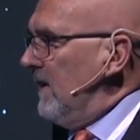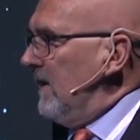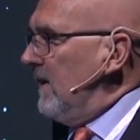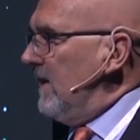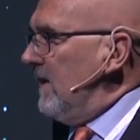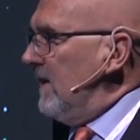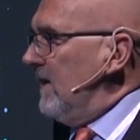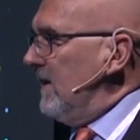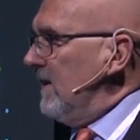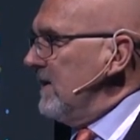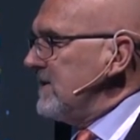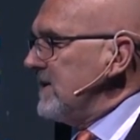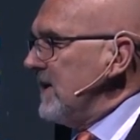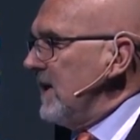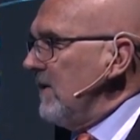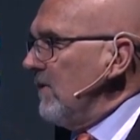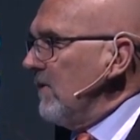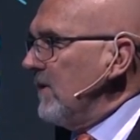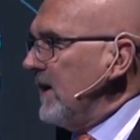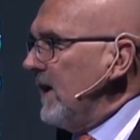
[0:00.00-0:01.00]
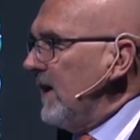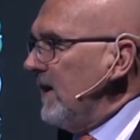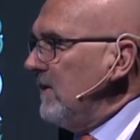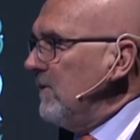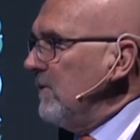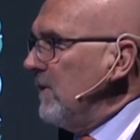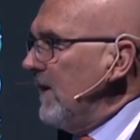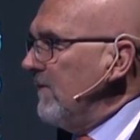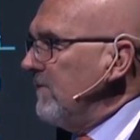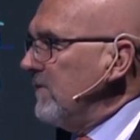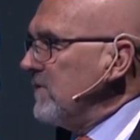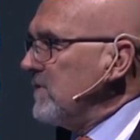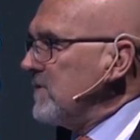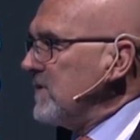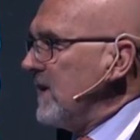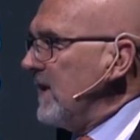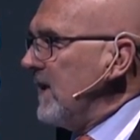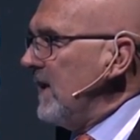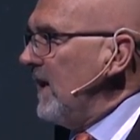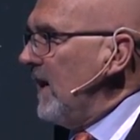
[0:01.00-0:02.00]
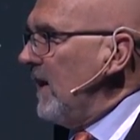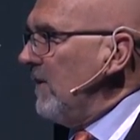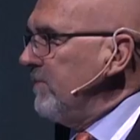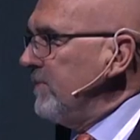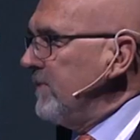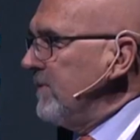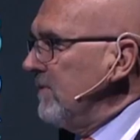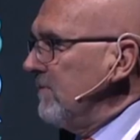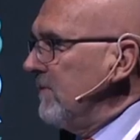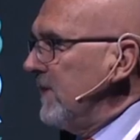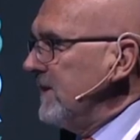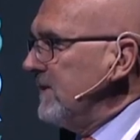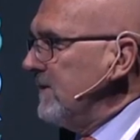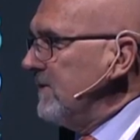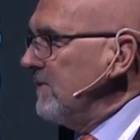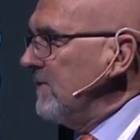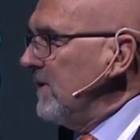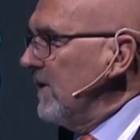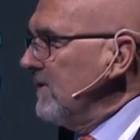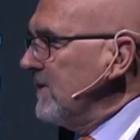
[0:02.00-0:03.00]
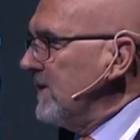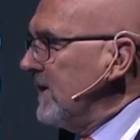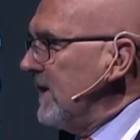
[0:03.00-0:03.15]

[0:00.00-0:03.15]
uh, say, okay, you have to set it up, but you don't